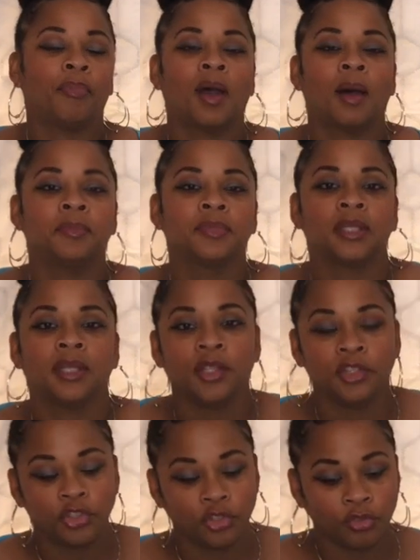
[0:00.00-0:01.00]
problems and
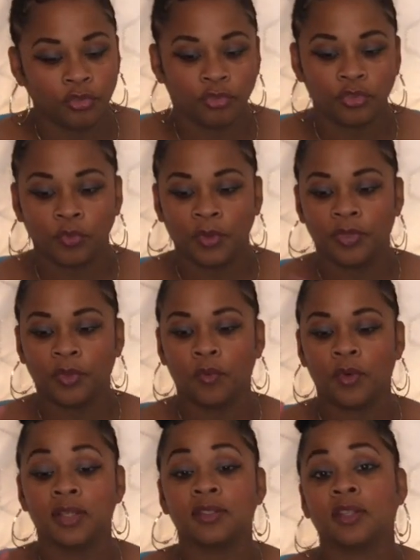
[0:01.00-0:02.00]
issues with the
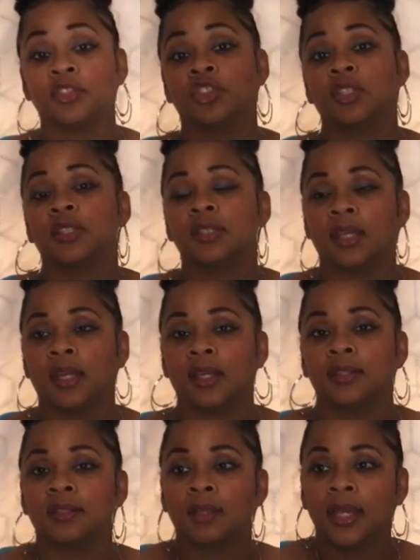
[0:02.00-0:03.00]
ones that just
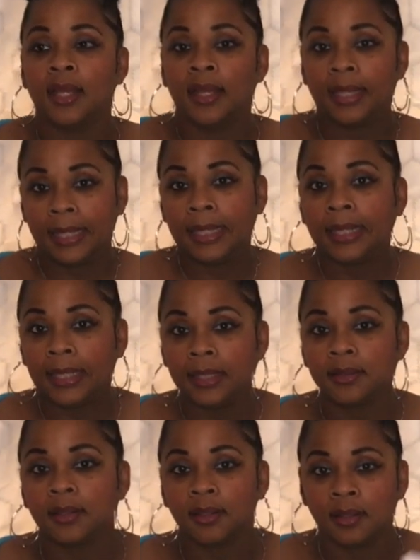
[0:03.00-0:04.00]
says
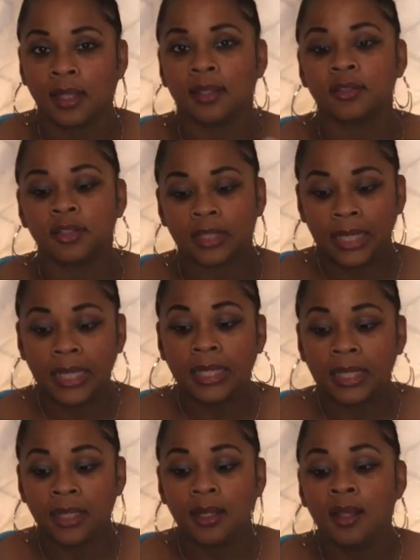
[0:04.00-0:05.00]
heat, that it's
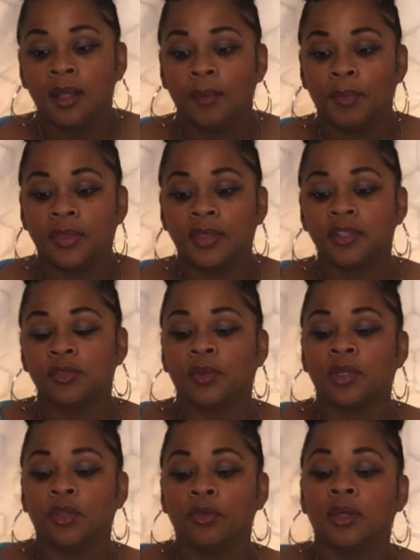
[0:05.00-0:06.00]
heated, but this
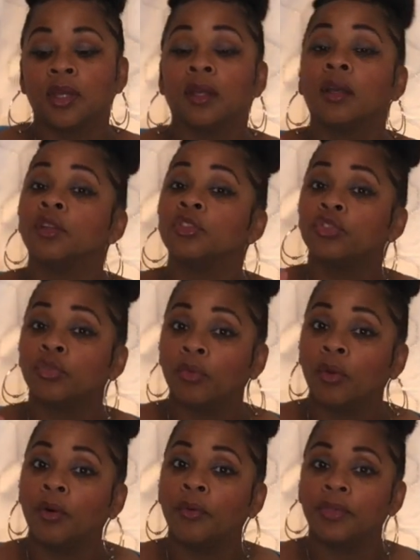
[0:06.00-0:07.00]
one you can
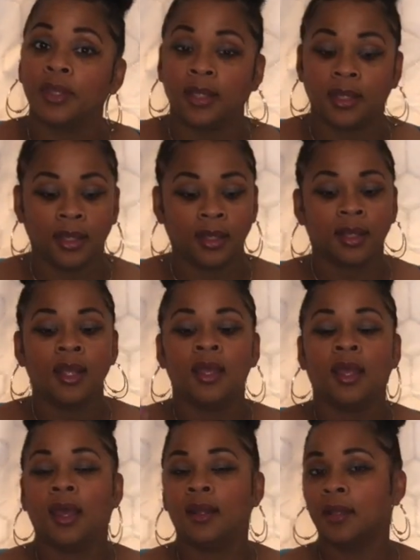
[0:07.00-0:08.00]
control the heat,
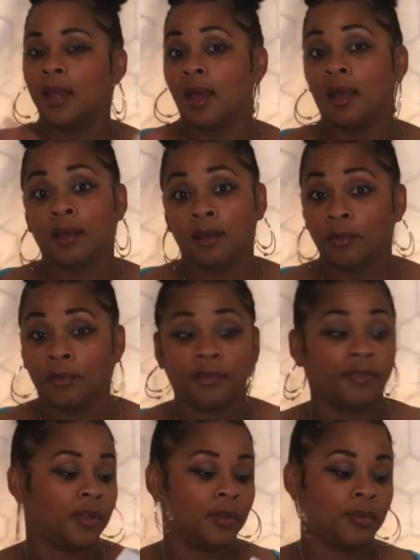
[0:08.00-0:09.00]
and it got good
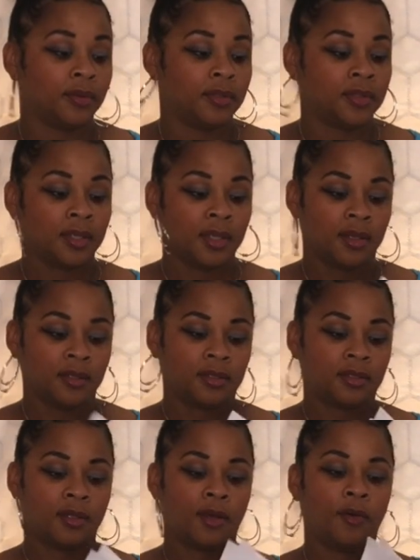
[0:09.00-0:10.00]
reviews.
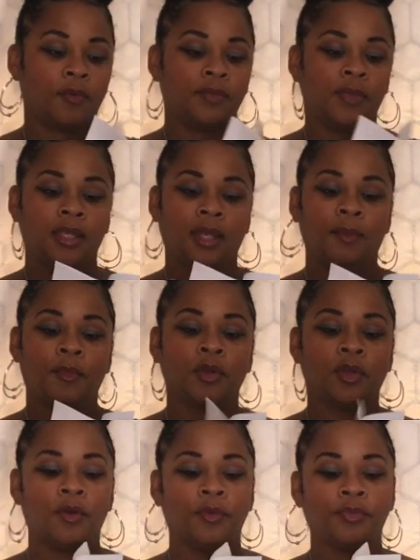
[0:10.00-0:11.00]
So yeah, I'm going
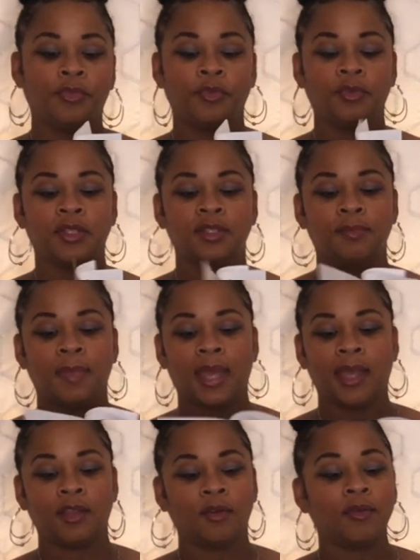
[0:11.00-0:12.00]
to go through this
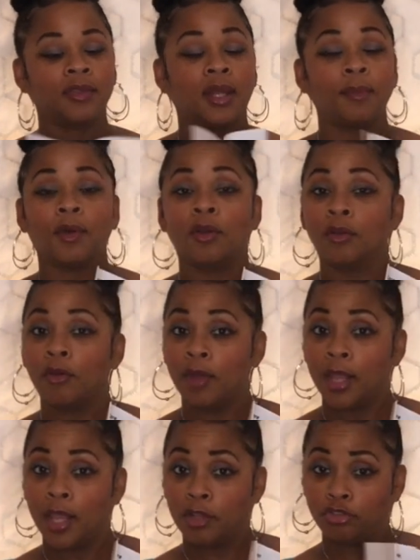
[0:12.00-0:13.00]
manual, then I'm going to go
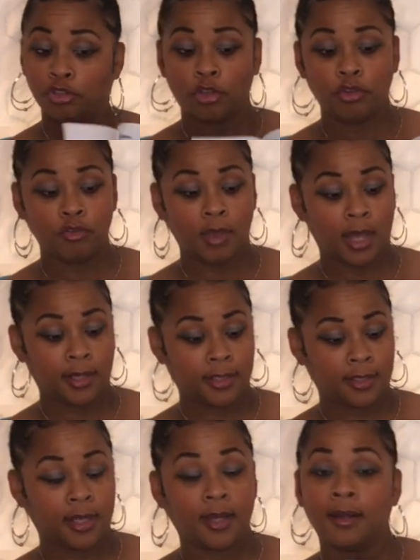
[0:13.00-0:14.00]
ahead and show you how to
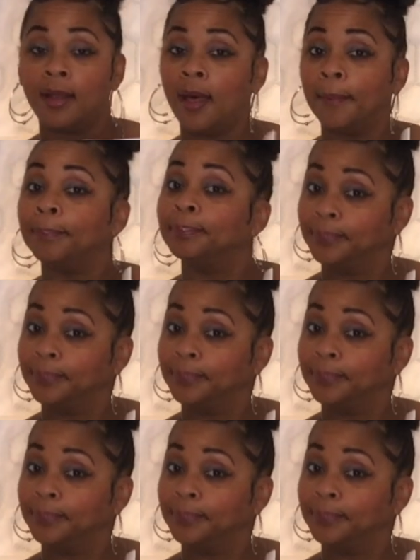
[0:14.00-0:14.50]
set it up.